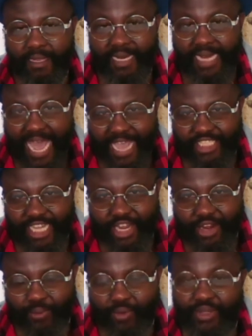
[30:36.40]
Leah
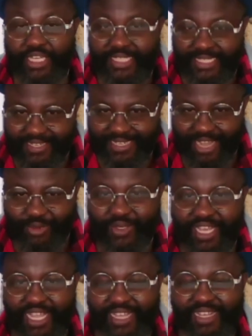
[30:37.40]
Sharibu is still there
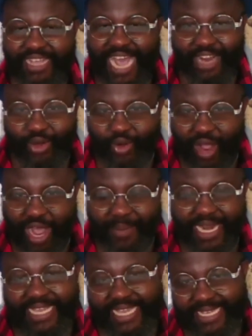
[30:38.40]
today. I don't know how
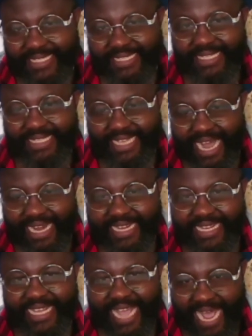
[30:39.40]
many kids that
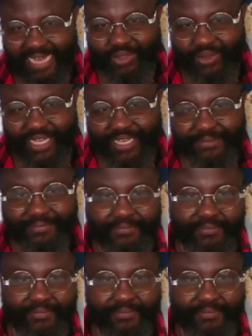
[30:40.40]
lady had today.